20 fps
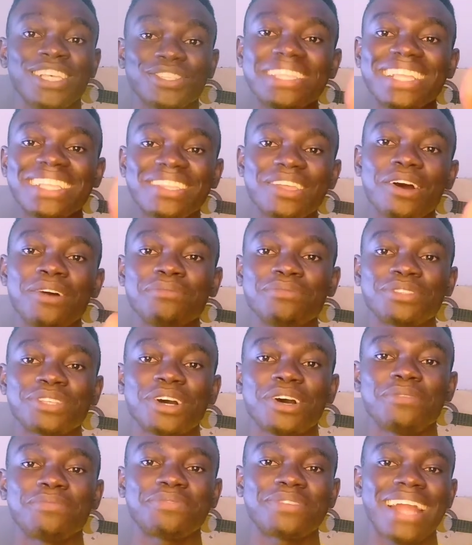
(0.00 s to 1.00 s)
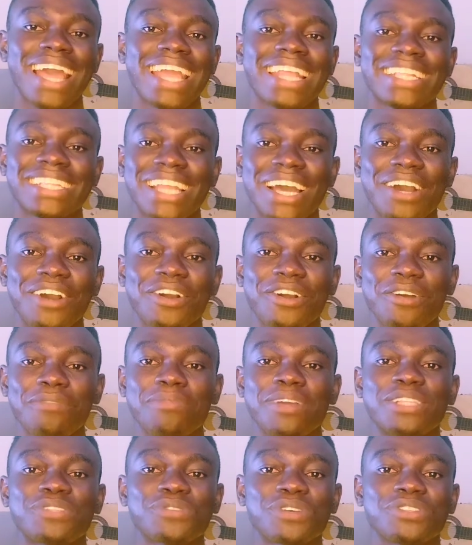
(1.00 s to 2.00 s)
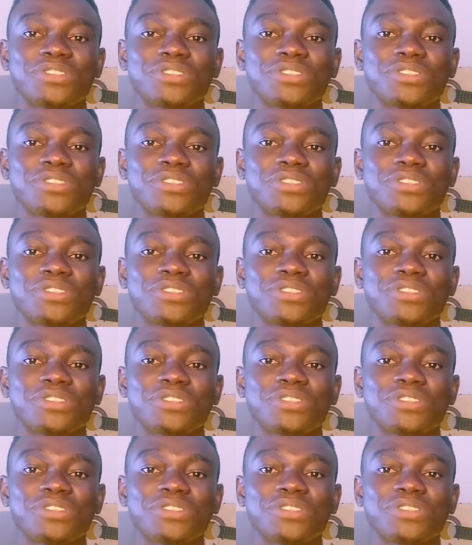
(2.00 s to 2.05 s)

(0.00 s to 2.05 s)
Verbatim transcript: give it a thumbs up right now comment